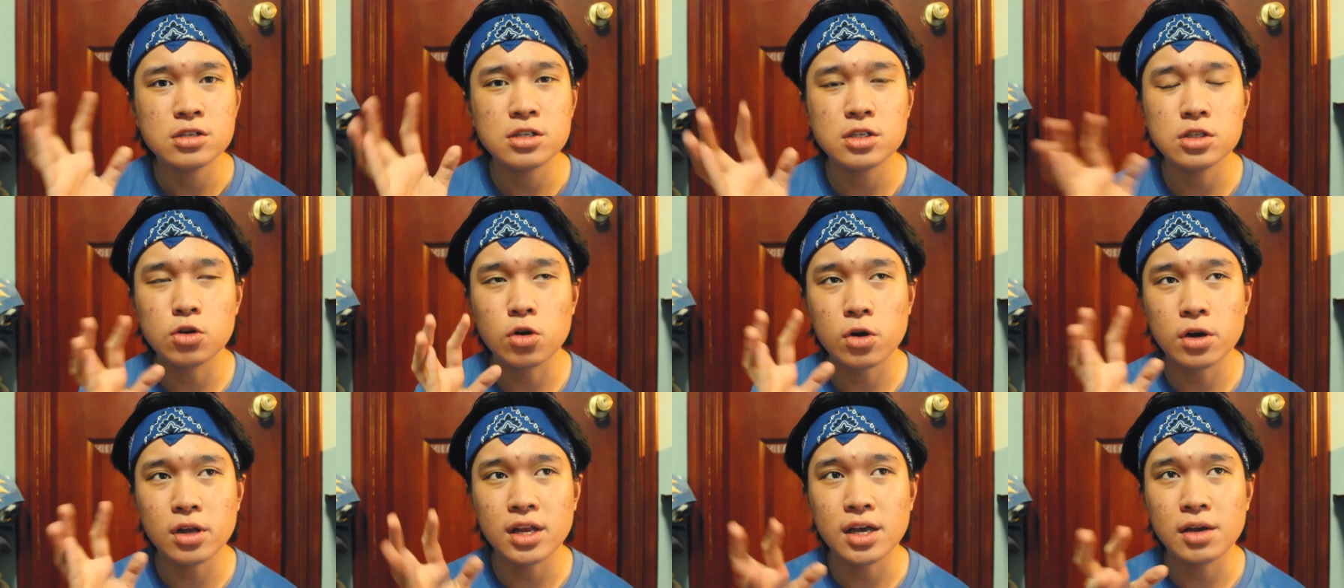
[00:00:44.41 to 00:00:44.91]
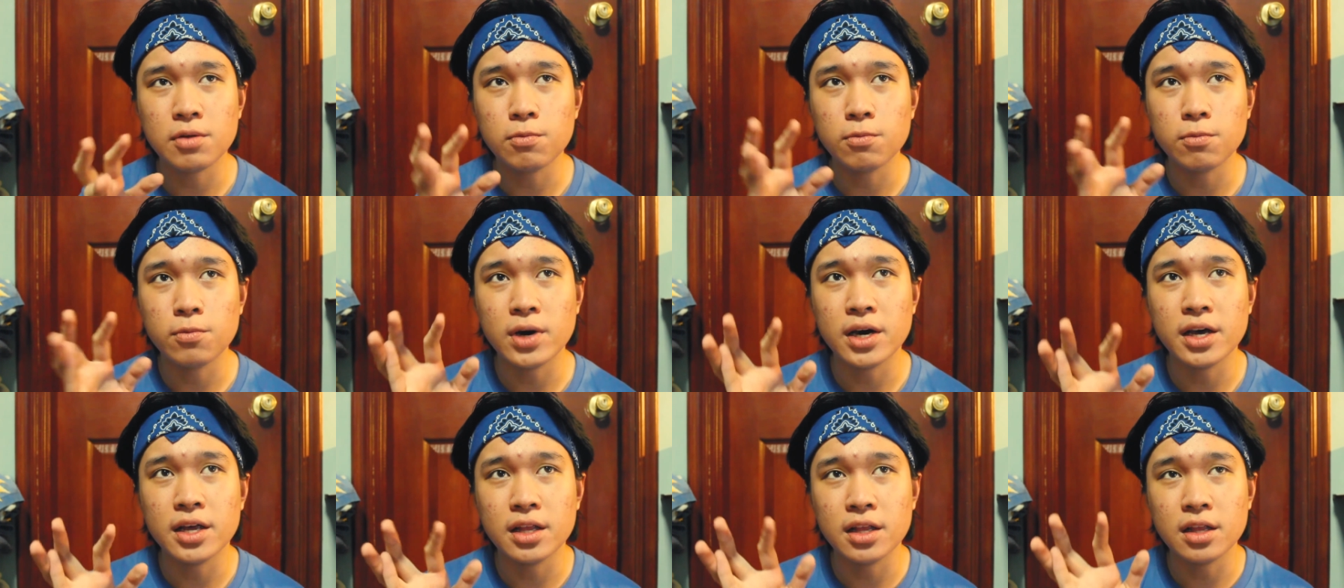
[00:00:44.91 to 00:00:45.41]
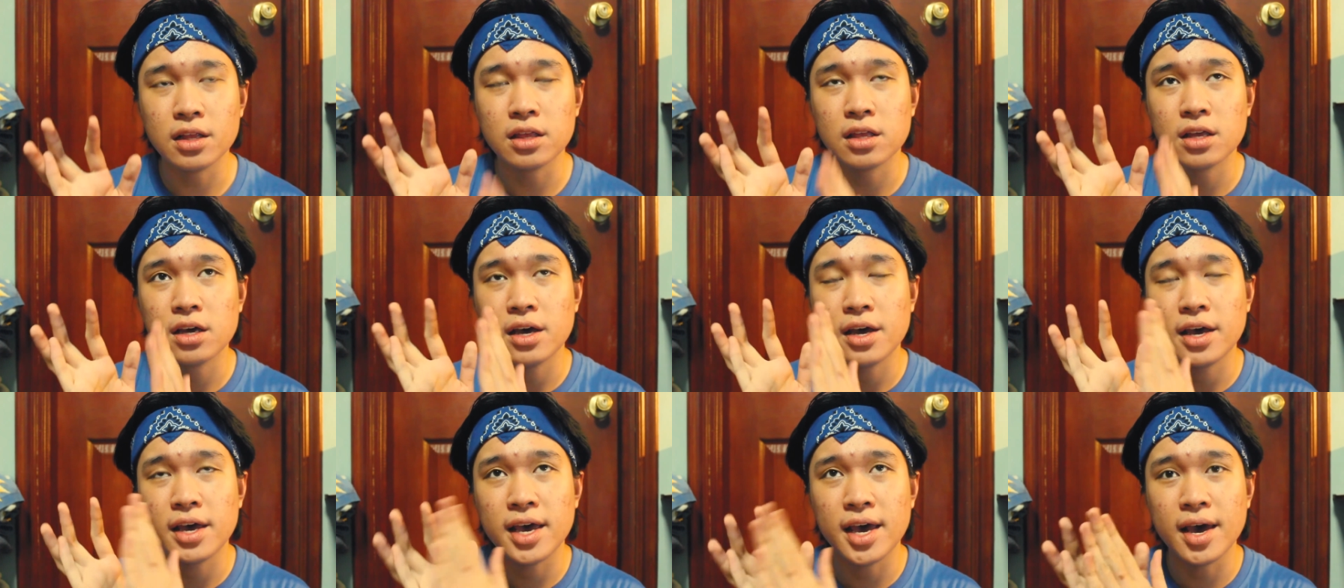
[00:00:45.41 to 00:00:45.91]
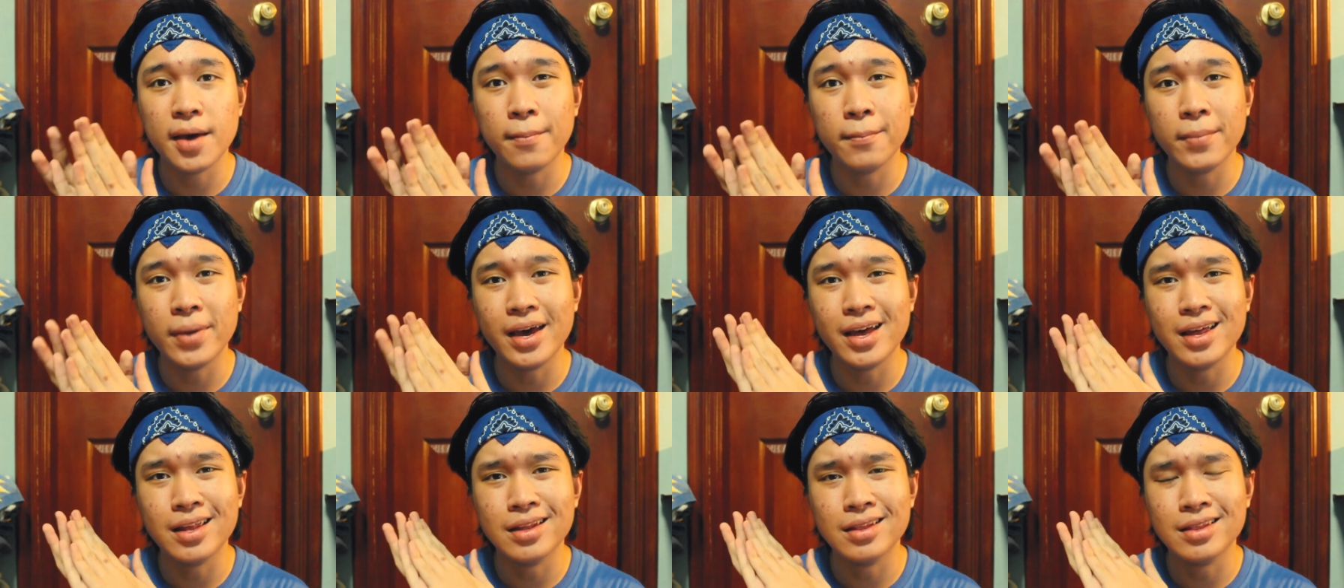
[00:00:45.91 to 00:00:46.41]
storyline with
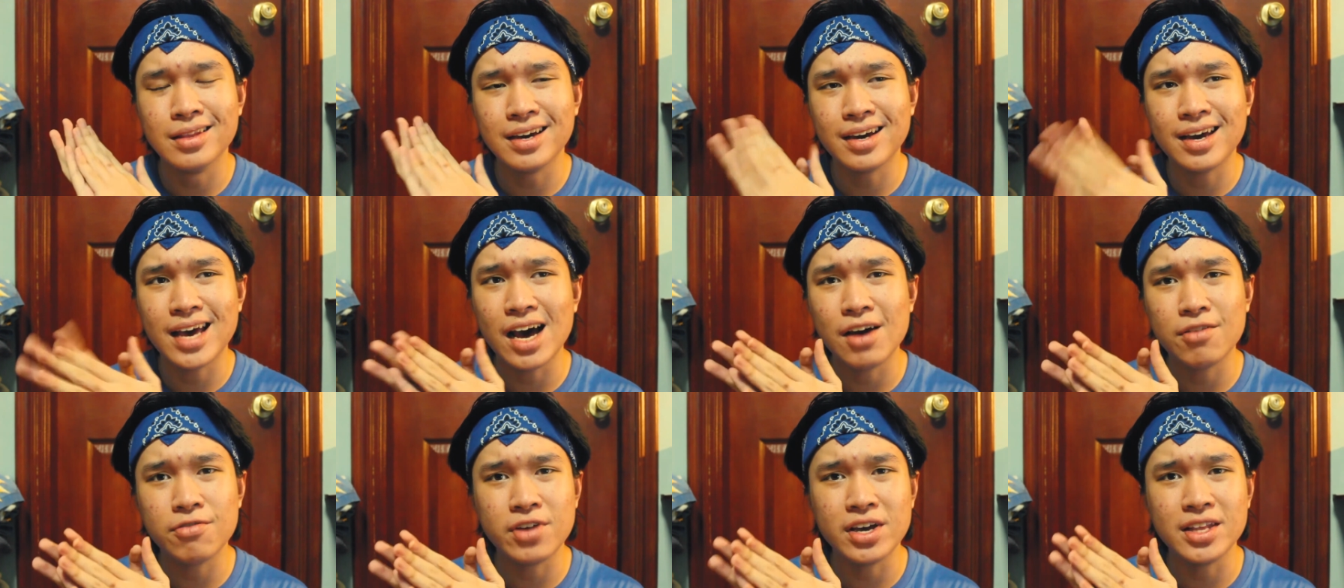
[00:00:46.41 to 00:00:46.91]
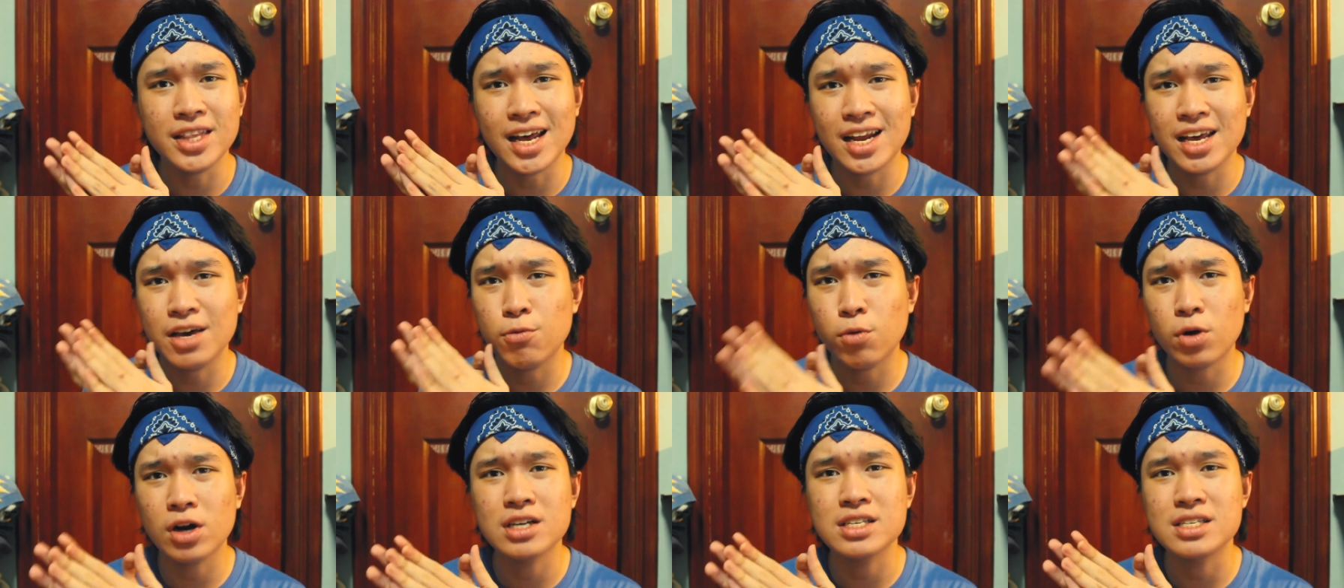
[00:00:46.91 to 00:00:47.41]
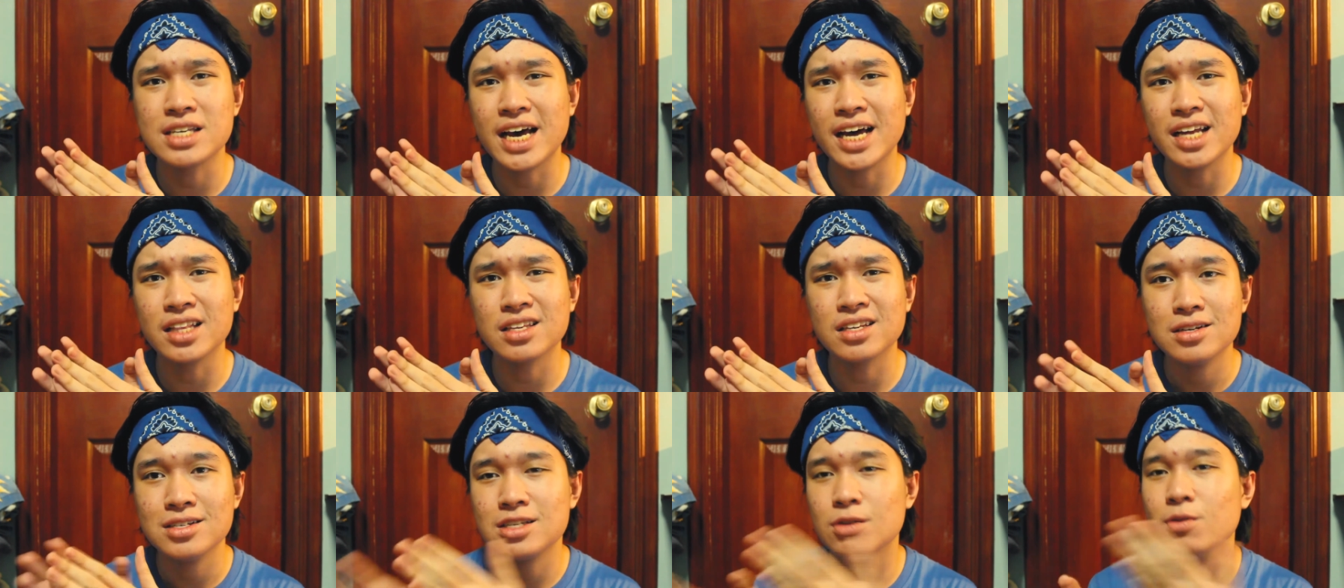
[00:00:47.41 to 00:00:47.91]
him in the cafe that he works at.